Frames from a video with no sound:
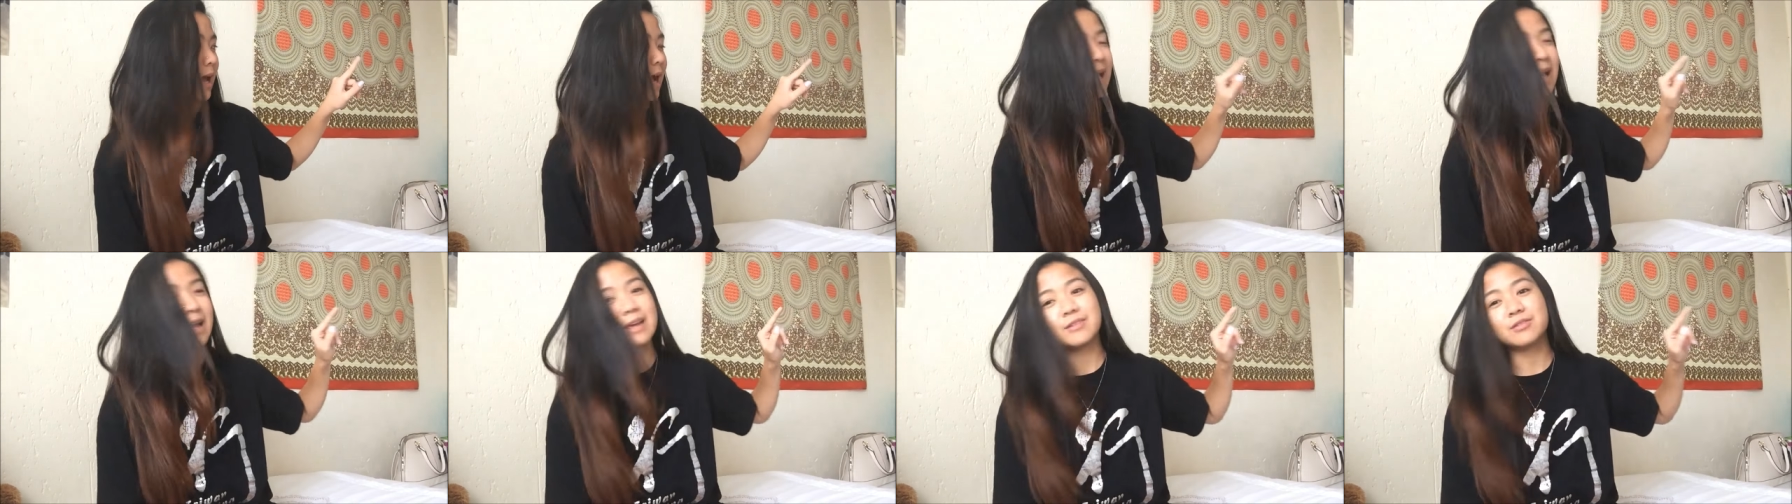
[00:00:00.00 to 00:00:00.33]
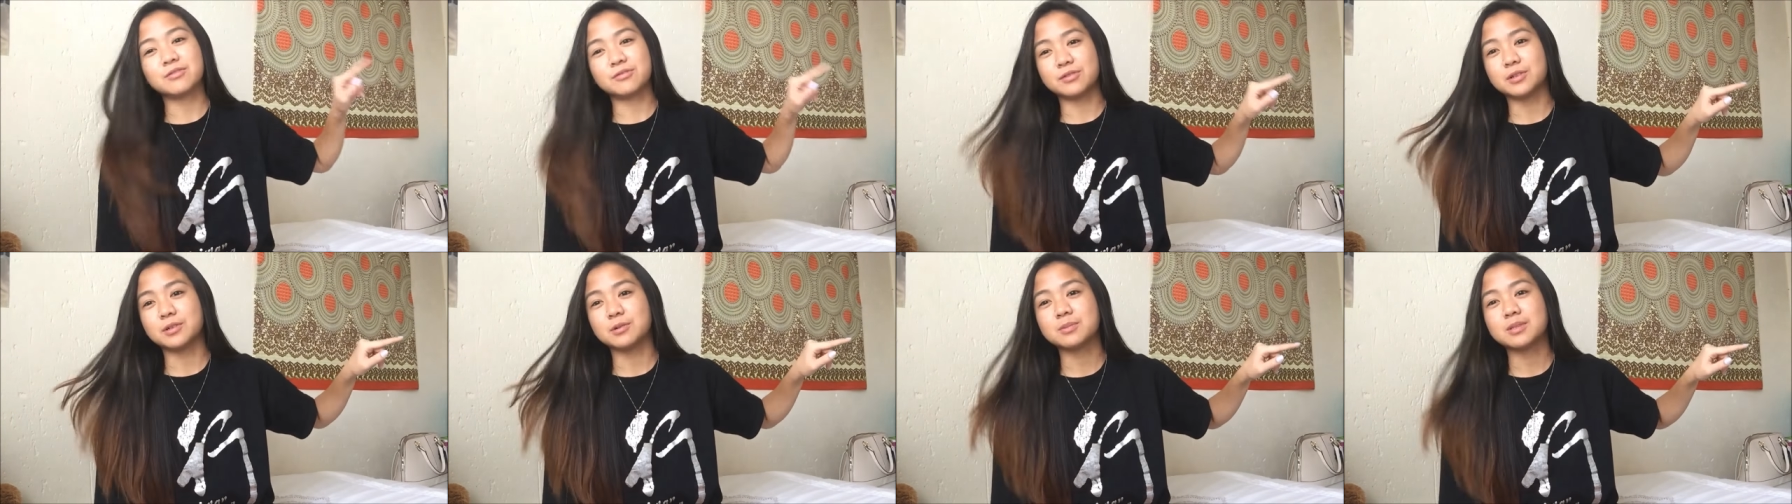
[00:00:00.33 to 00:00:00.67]
I
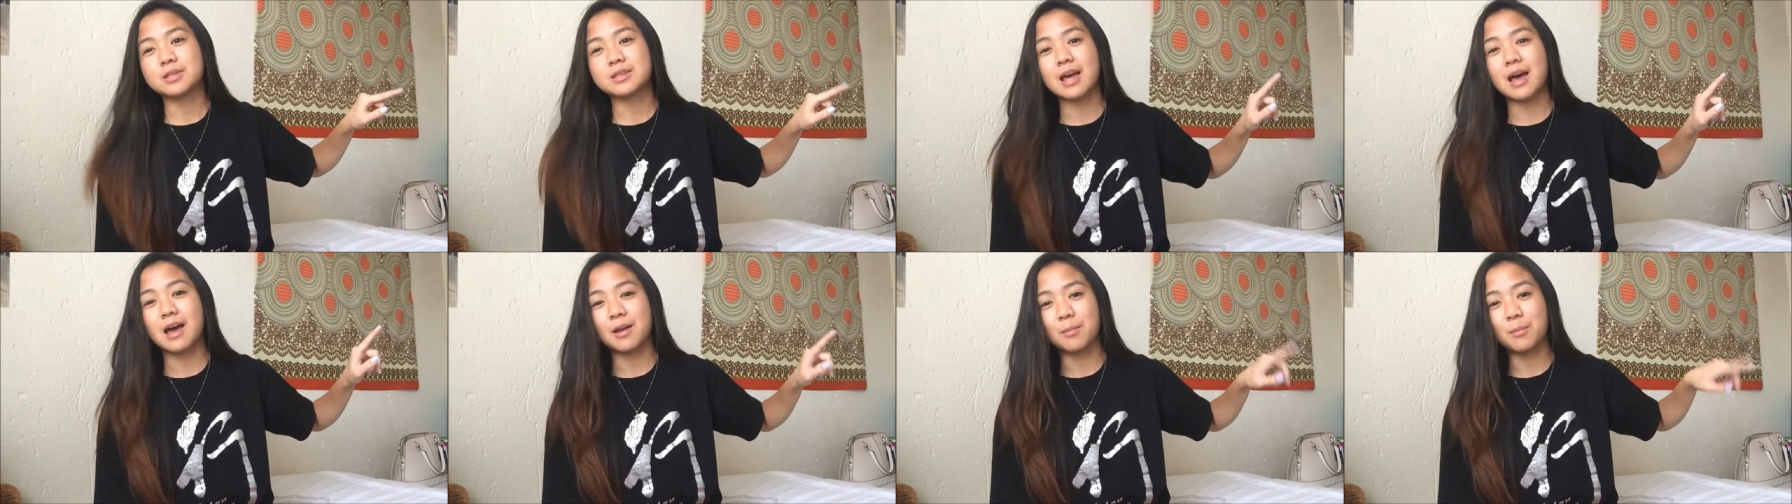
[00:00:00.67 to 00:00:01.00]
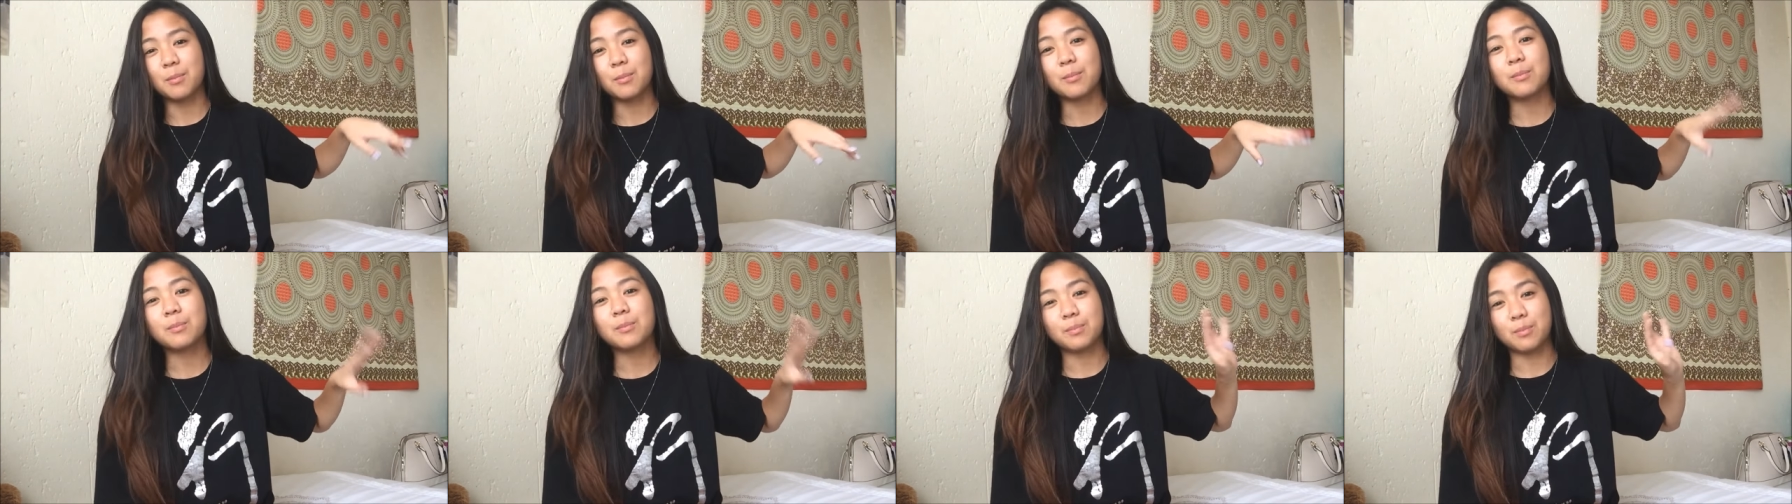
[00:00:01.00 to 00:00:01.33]
filmed the
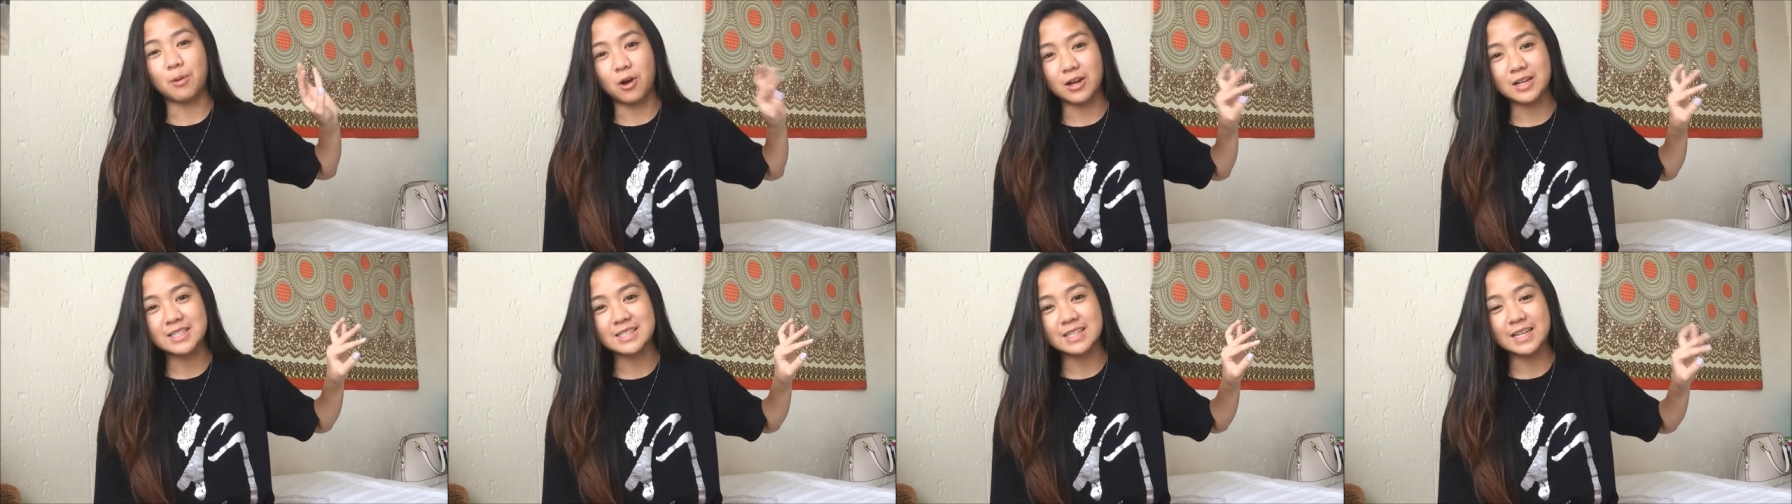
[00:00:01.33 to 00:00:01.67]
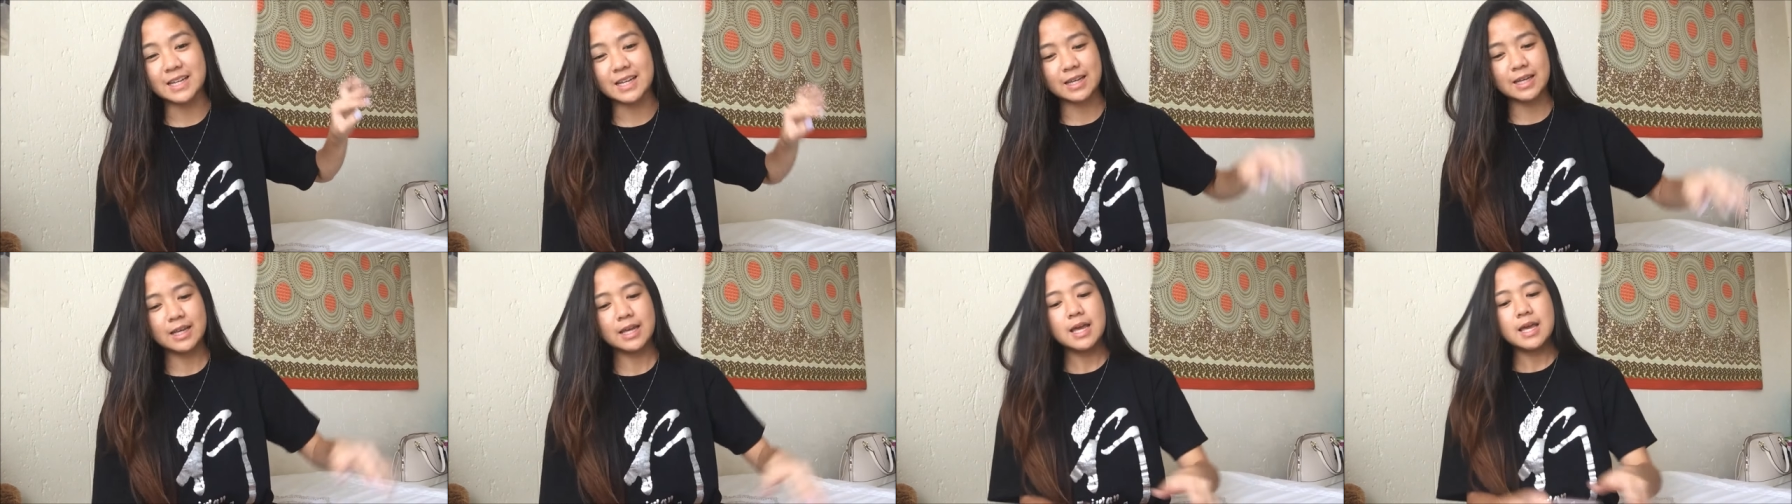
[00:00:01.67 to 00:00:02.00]

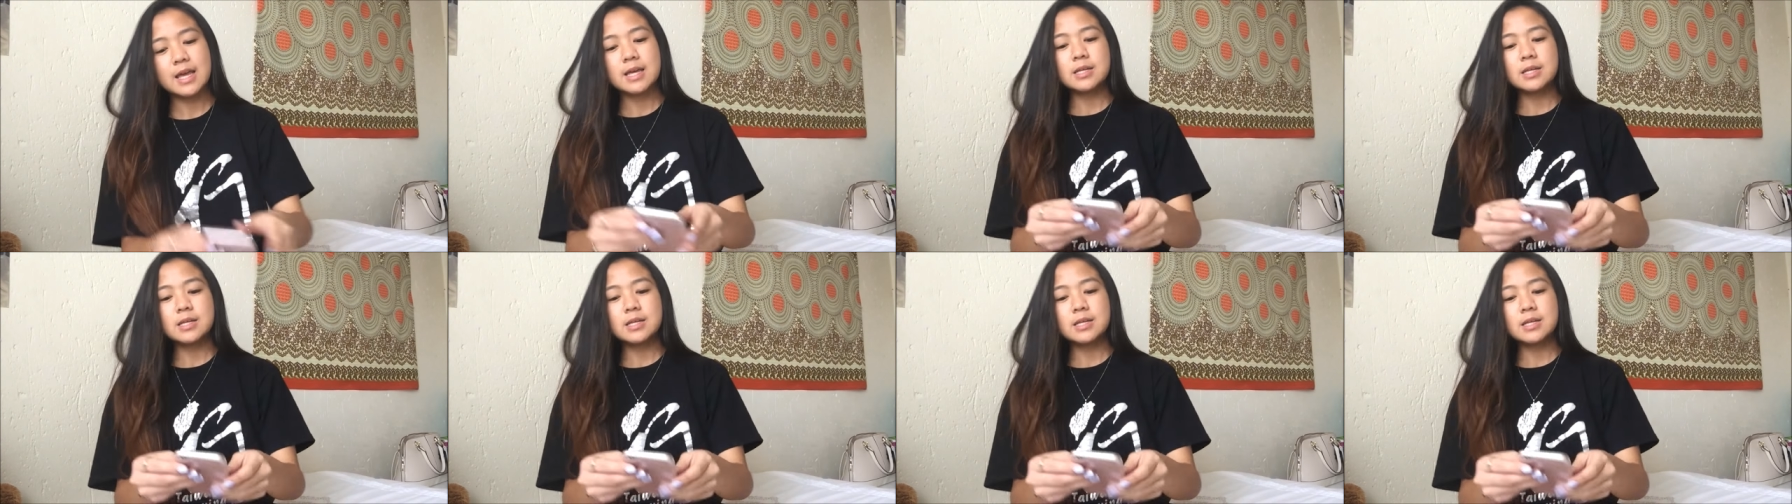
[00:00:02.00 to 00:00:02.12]
unboxing.